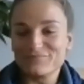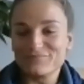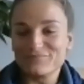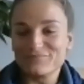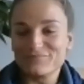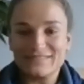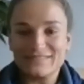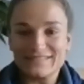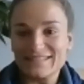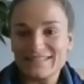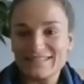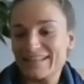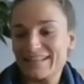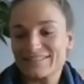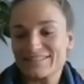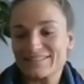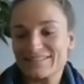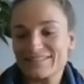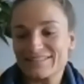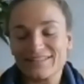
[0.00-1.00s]
little. So
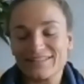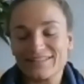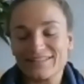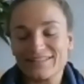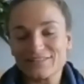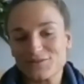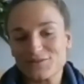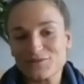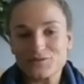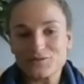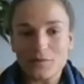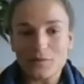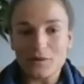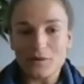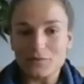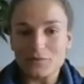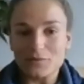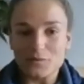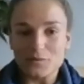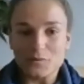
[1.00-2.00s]
I used to play with the
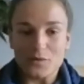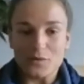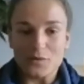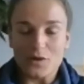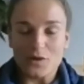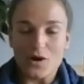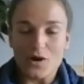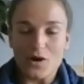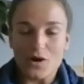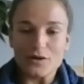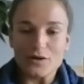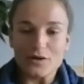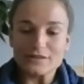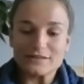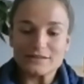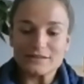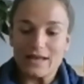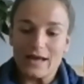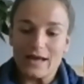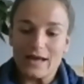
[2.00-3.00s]
boys, which I
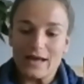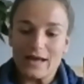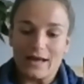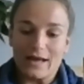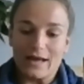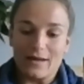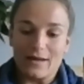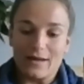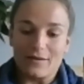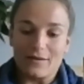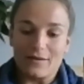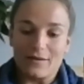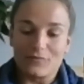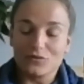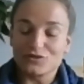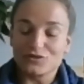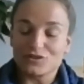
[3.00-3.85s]
really enjoyed.